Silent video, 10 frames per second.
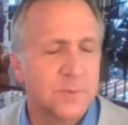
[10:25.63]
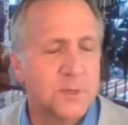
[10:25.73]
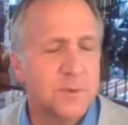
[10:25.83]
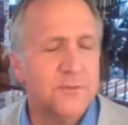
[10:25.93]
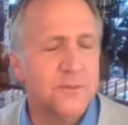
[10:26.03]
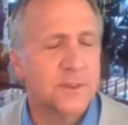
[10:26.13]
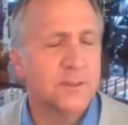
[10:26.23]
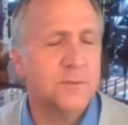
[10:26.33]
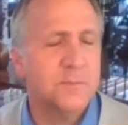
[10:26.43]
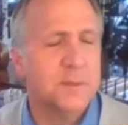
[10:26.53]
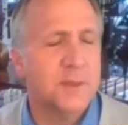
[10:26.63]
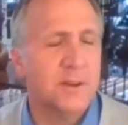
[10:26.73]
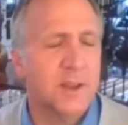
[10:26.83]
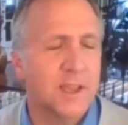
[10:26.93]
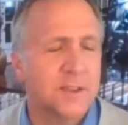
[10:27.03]
What do we feel?
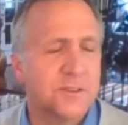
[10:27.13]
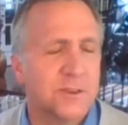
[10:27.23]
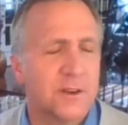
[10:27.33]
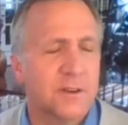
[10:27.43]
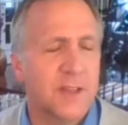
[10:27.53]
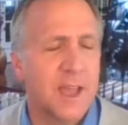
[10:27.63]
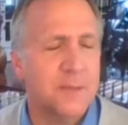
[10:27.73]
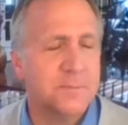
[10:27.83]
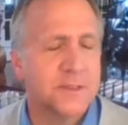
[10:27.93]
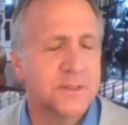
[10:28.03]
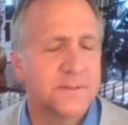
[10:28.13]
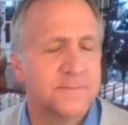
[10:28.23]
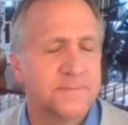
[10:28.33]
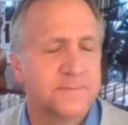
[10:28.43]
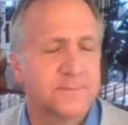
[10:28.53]
Maybe our hands are on our
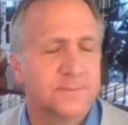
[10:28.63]
laps.